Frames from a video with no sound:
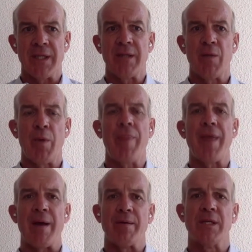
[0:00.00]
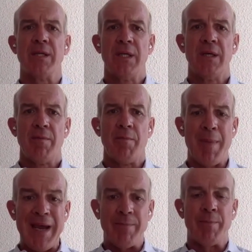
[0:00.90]
And with that
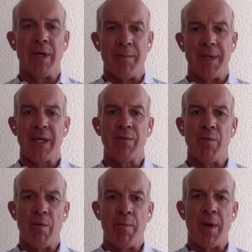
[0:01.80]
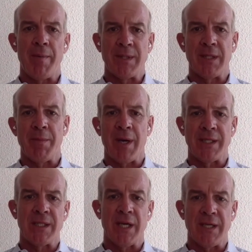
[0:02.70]
main permit, we were permitted the
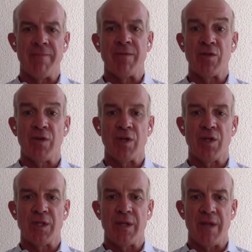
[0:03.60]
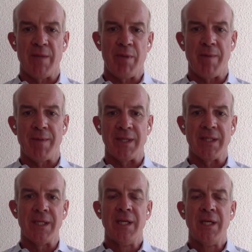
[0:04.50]
mine site infrastructure. So they
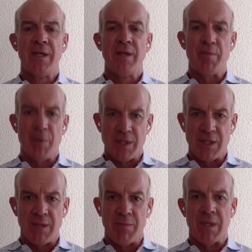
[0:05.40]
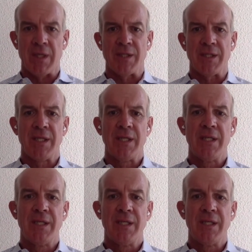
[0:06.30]
permitted the processing plant,